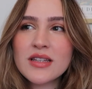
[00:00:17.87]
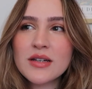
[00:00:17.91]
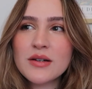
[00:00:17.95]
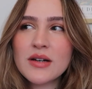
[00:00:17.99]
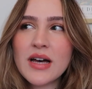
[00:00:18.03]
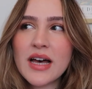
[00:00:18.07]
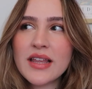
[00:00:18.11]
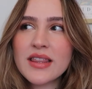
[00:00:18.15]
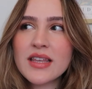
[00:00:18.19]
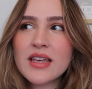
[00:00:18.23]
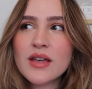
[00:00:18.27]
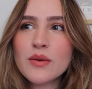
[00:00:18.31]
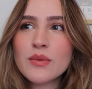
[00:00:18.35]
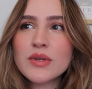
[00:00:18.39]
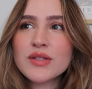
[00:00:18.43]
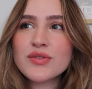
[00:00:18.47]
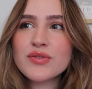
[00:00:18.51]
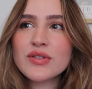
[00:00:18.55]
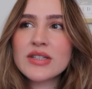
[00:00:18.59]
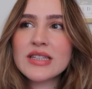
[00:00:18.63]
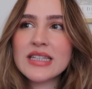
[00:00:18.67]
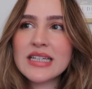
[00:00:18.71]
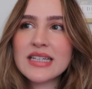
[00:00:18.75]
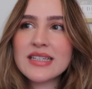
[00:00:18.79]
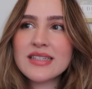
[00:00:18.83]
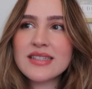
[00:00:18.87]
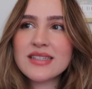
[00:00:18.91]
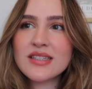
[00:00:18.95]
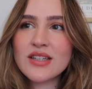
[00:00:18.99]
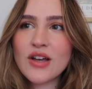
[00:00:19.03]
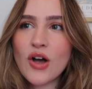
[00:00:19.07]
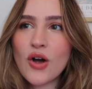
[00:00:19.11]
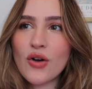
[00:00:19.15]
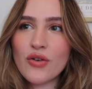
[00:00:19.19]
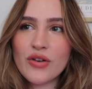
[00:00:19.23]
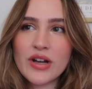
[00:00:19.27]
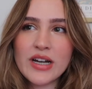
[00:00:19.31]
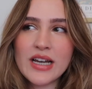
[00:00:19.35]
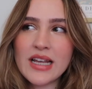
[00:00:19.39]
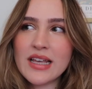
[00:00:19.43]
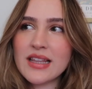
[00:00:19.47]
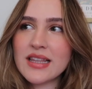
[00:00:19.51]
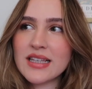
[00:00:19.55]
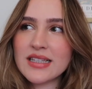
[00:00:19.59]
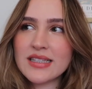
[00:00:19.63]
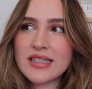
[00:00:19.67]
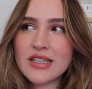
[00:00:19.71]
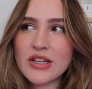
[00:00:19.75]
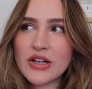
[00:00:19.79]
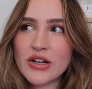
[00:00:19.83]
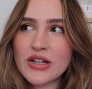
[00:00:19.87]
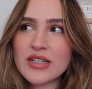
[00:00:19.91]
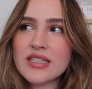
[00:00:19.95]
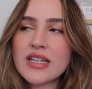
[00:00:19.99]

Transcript: that I think it was released already this year.